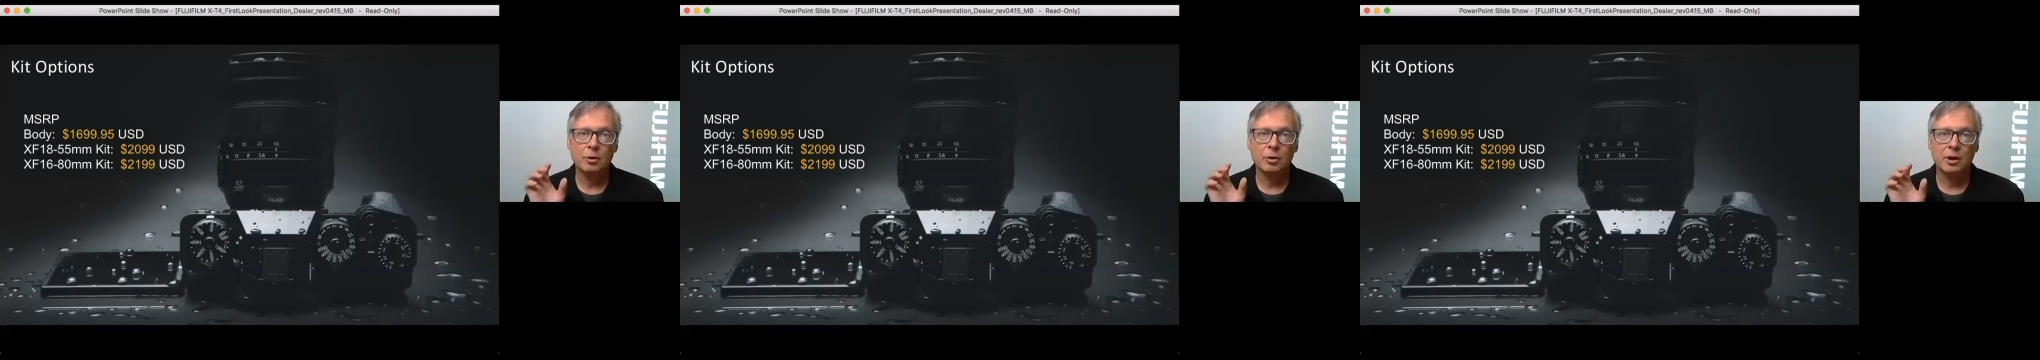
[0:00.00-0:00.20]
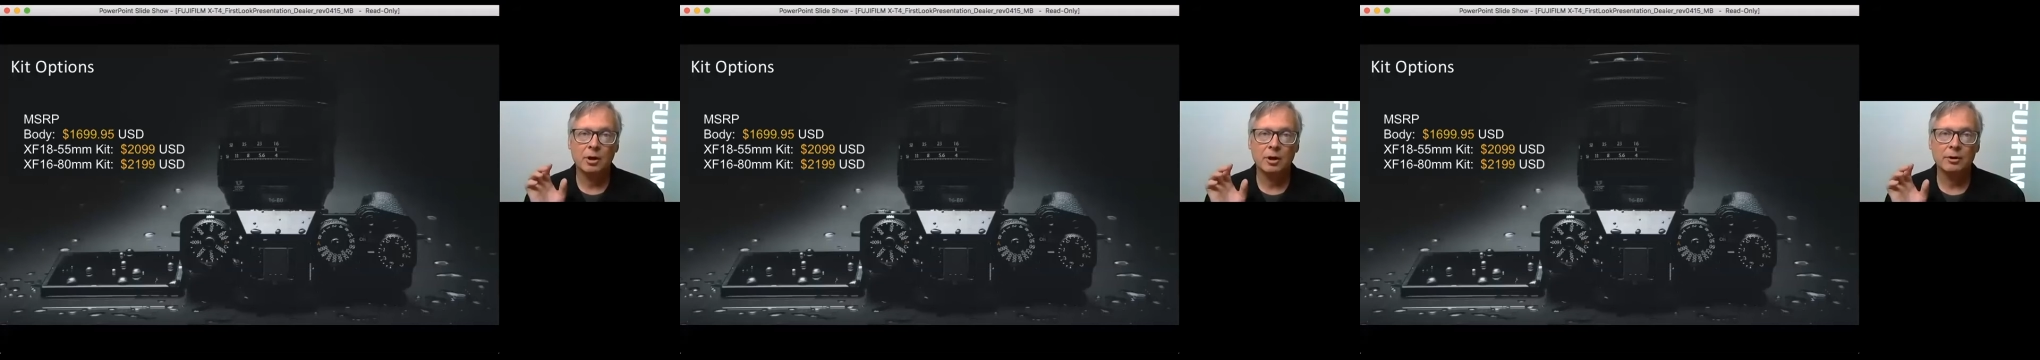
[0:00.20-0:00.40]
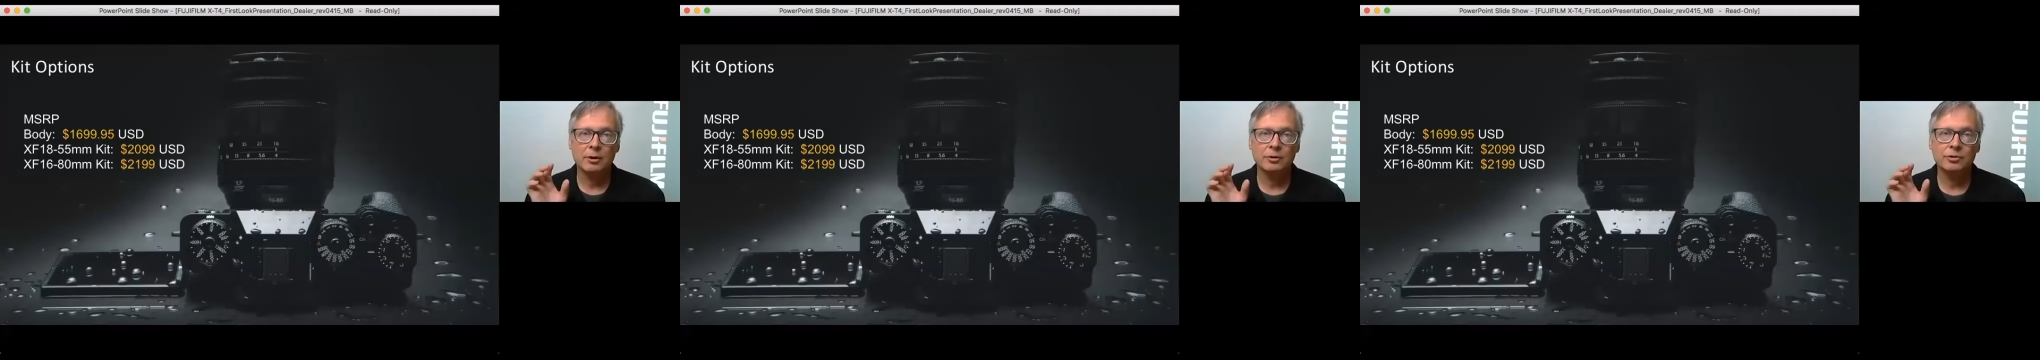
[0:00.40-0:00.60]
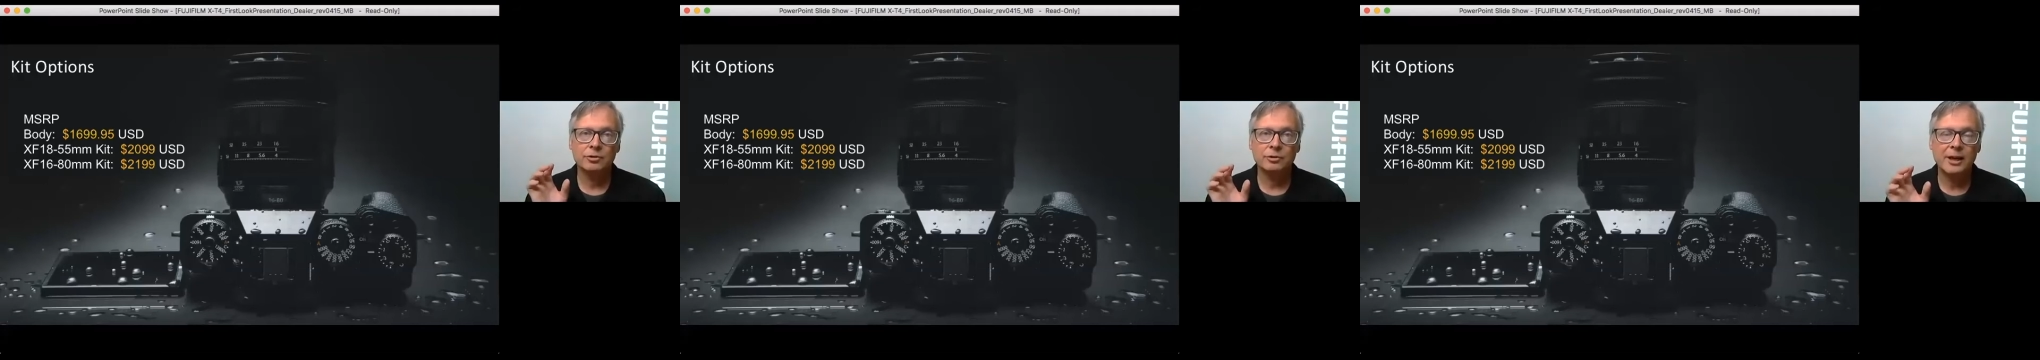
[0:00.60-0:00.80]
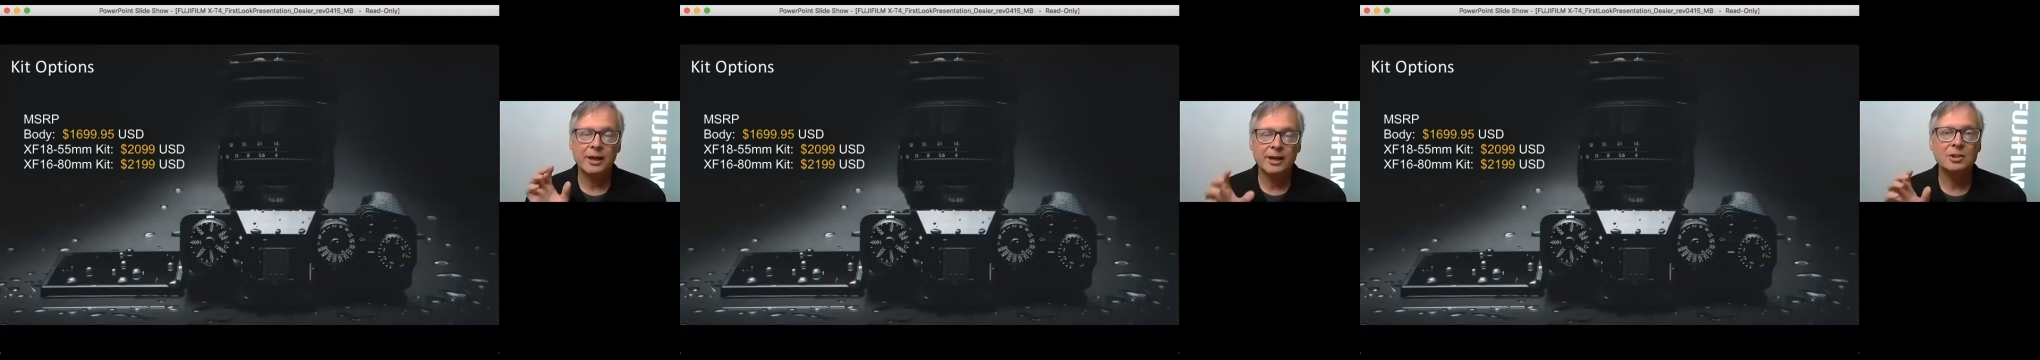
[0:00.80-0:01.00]

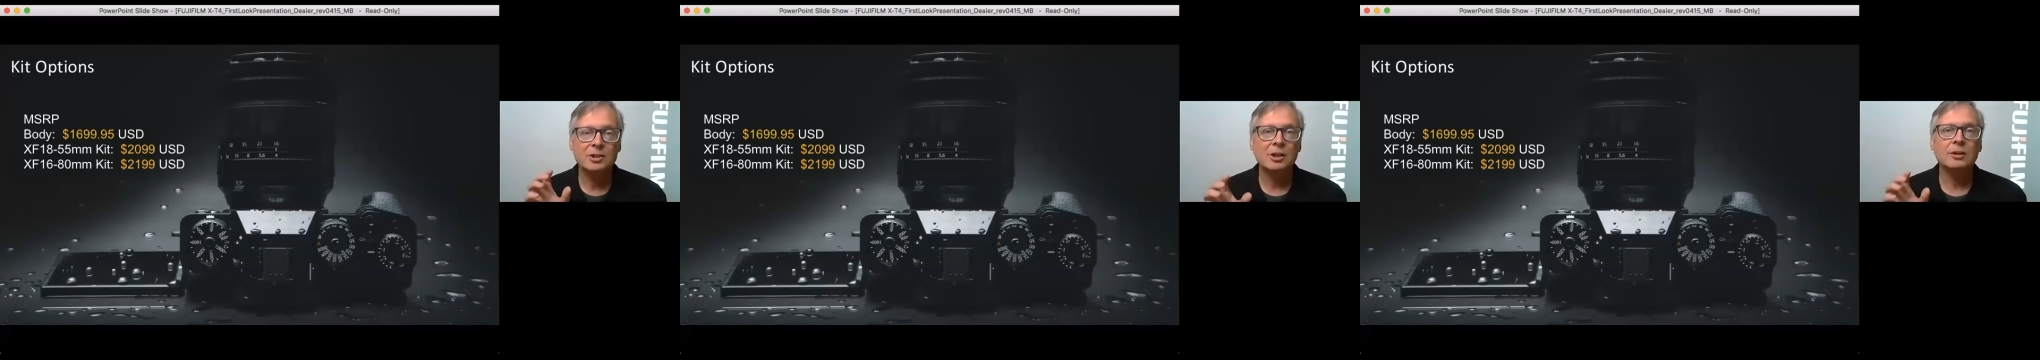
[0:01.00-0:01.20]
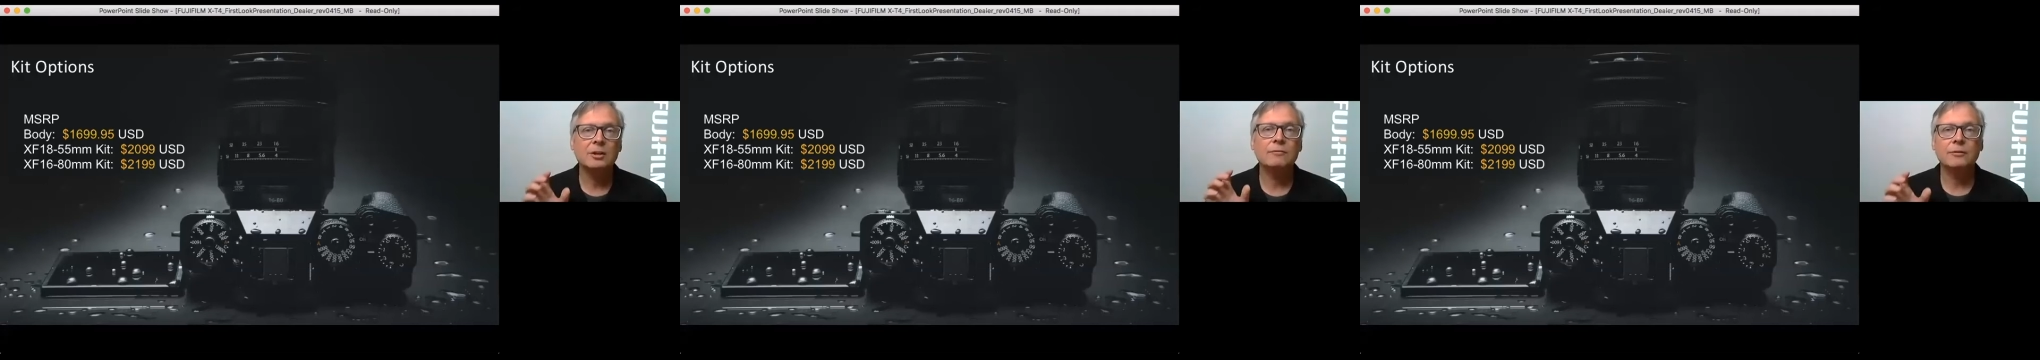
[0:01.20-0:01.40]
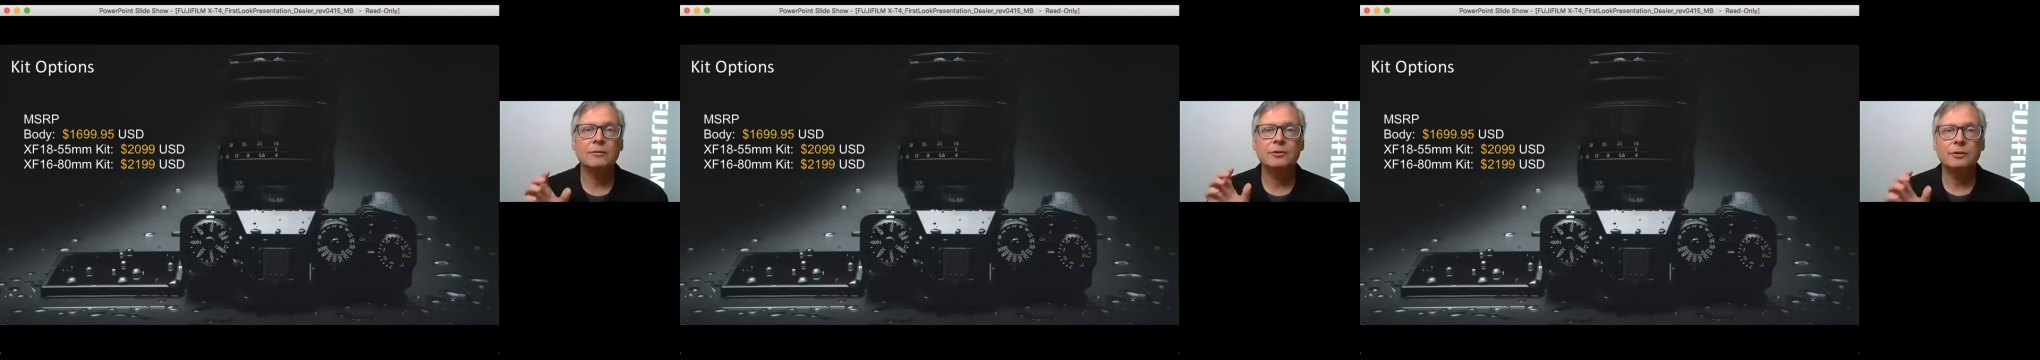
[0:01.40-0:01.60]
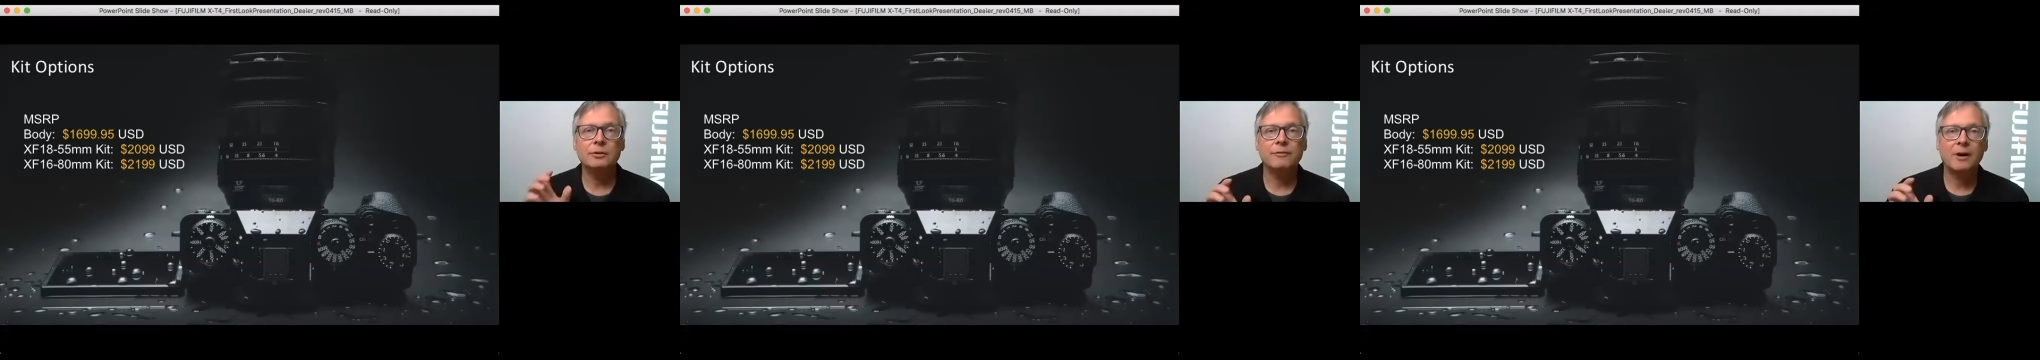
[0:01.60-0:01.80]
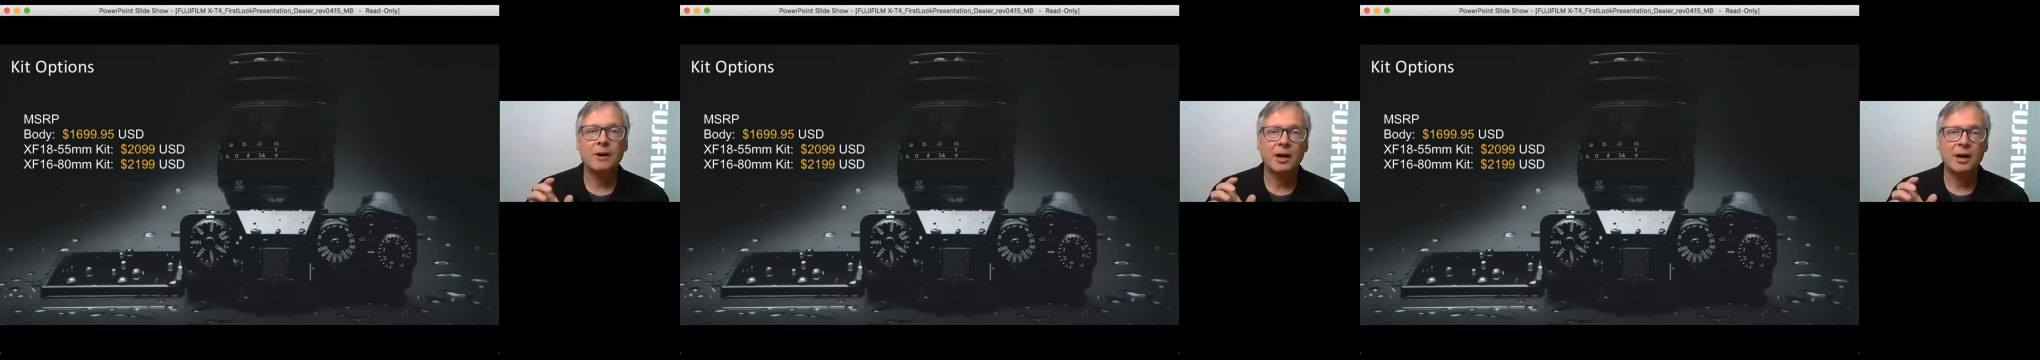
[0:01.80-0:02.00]

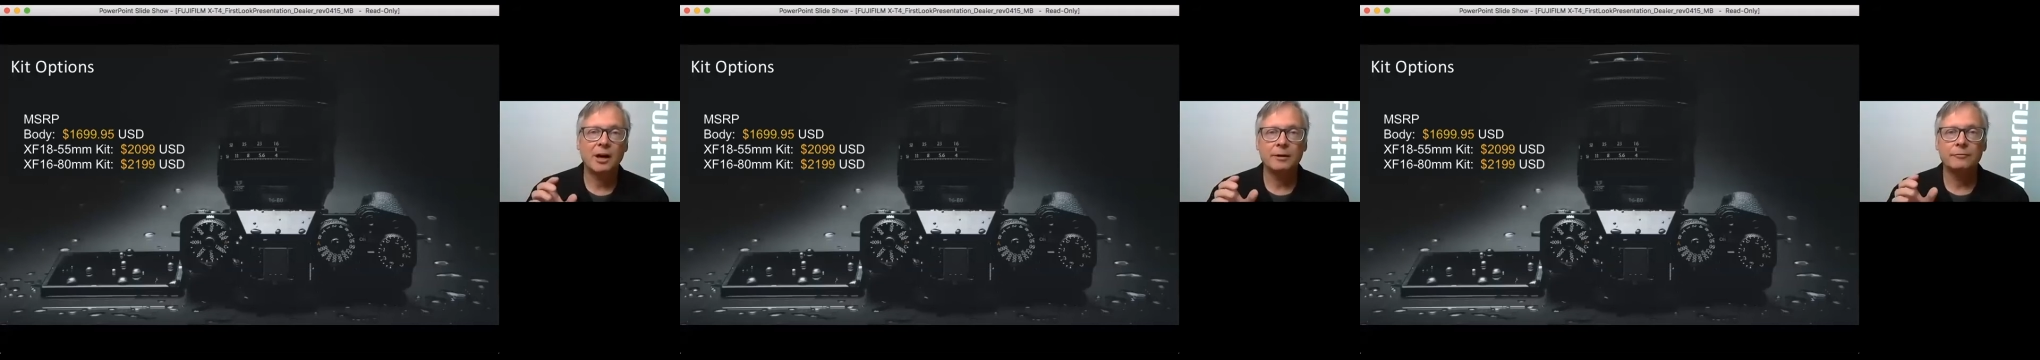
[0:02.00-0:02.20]
1855